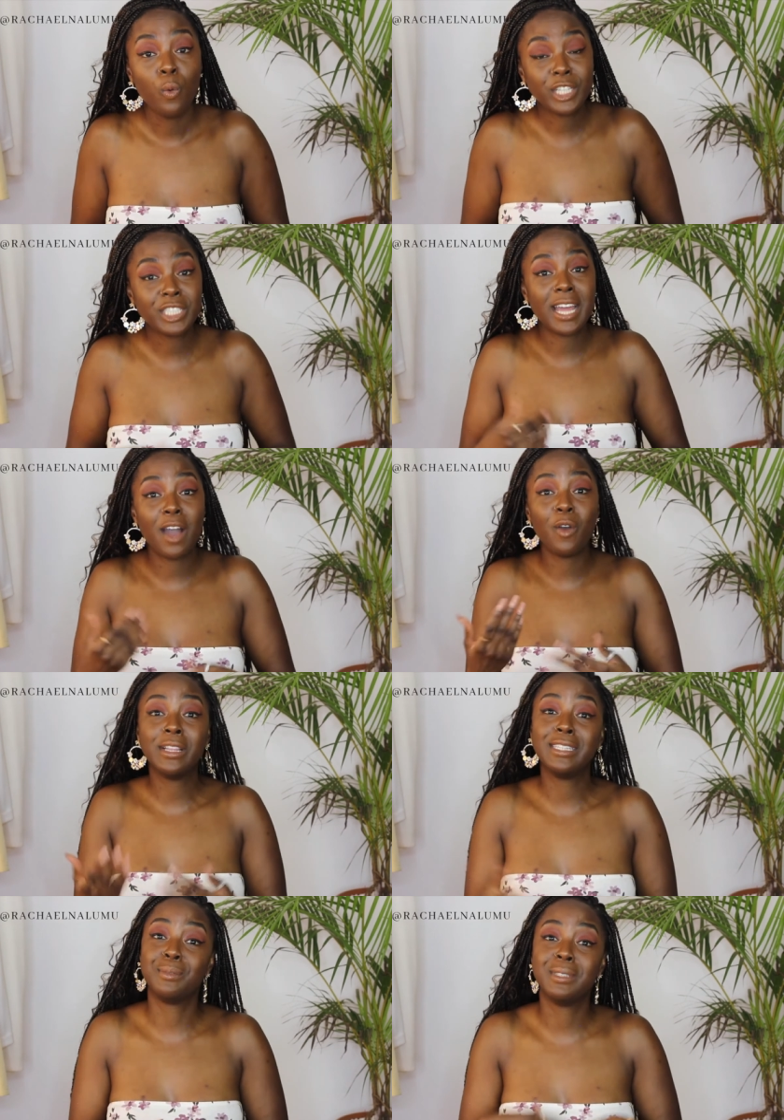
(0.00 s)
Which
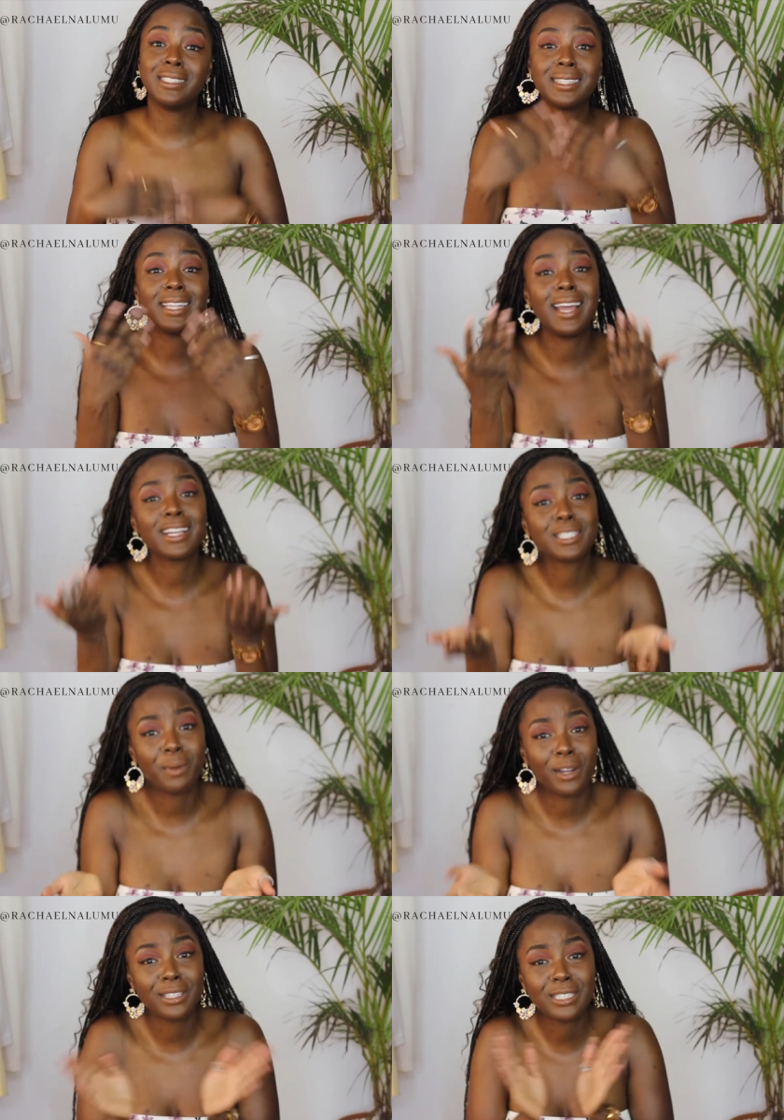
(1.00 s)
now leads me to the
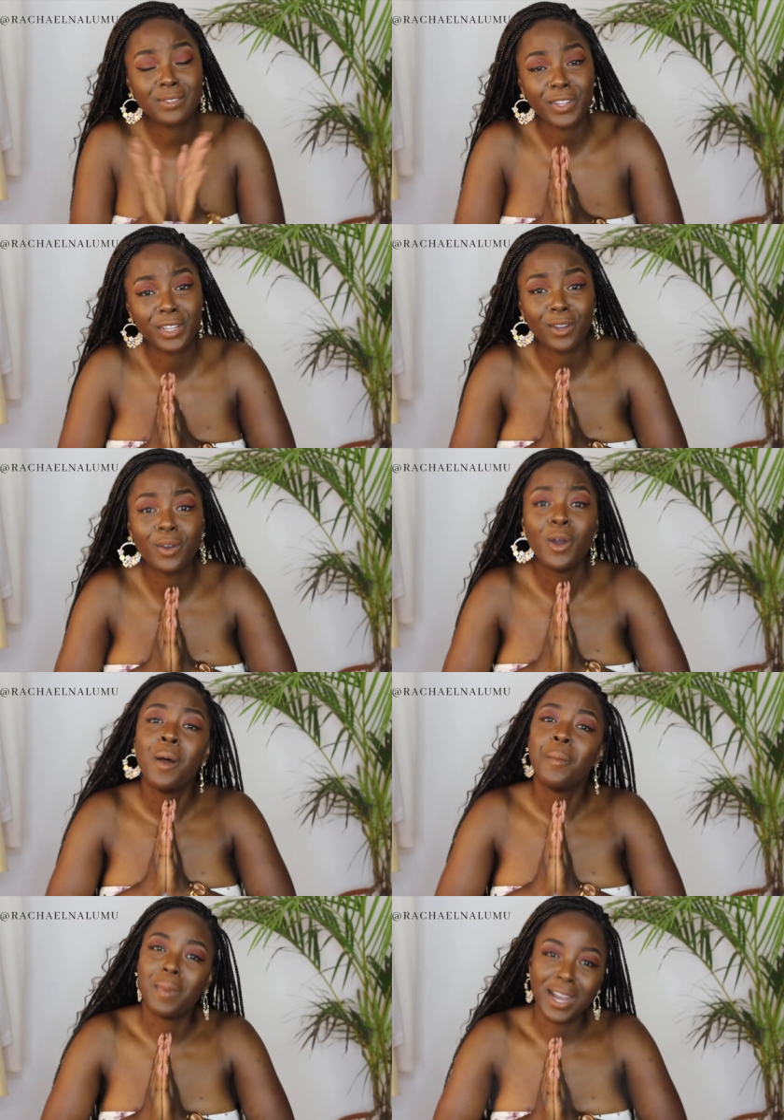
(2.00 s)
next part of this
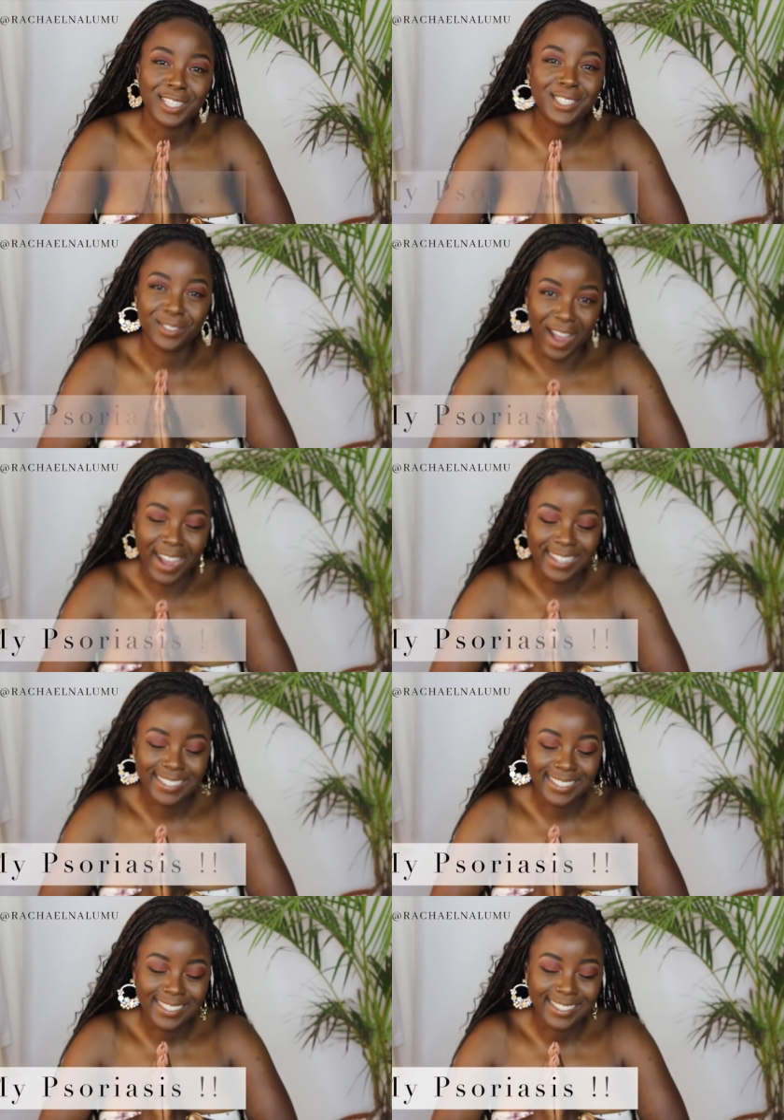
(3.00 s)
video, my
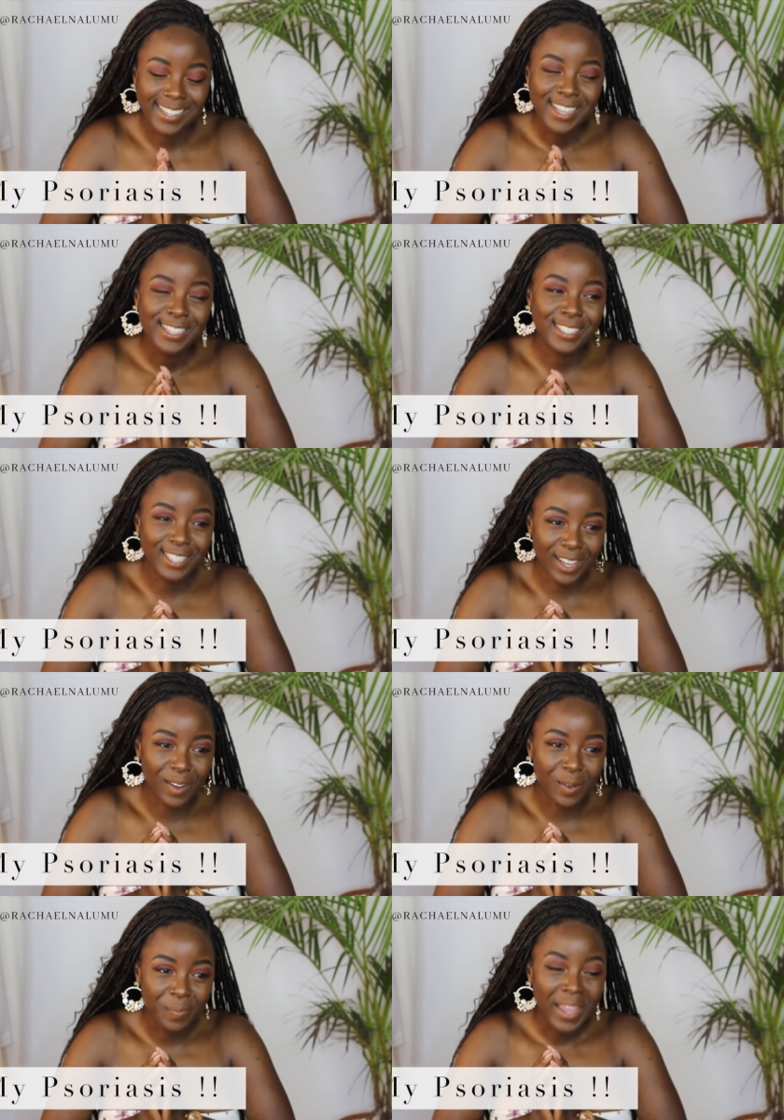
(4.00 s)
psoriasis. So
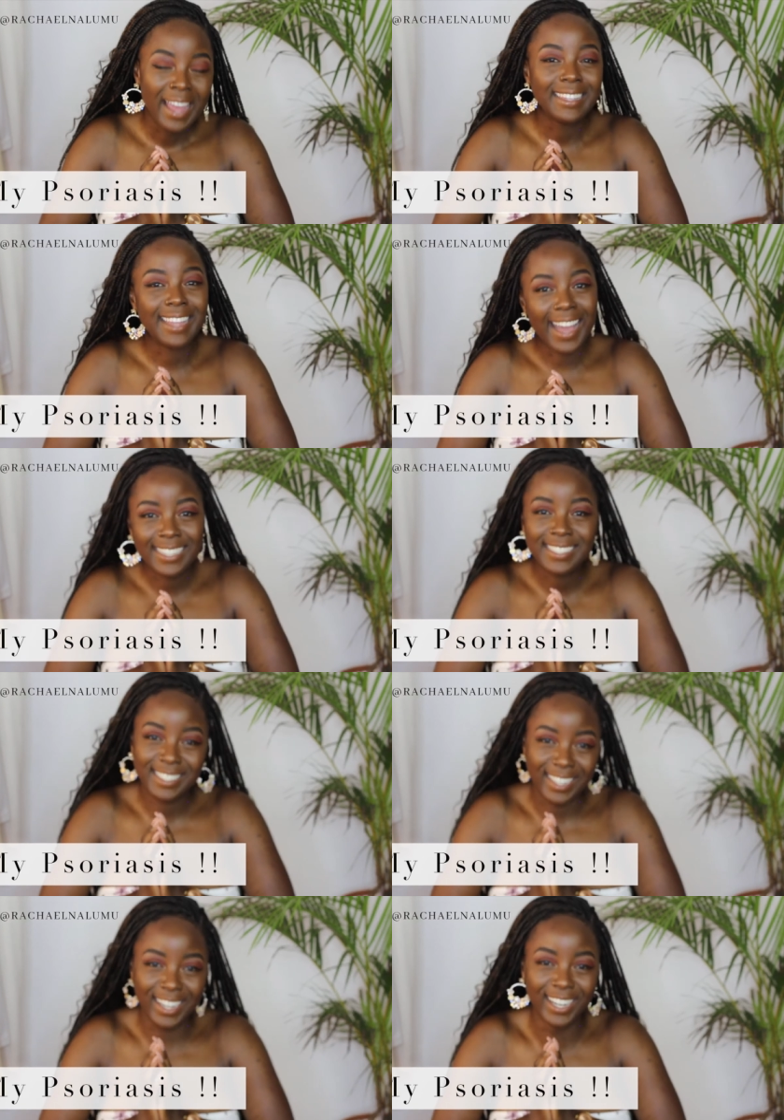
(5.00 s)

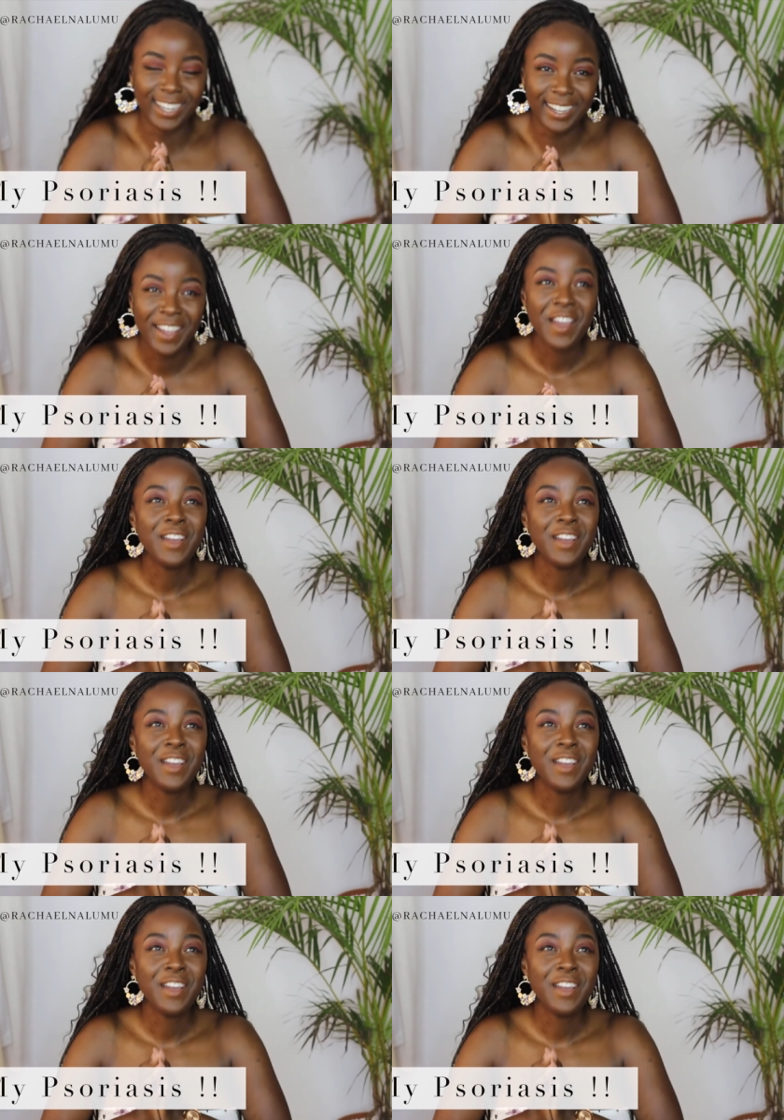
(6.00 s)
last year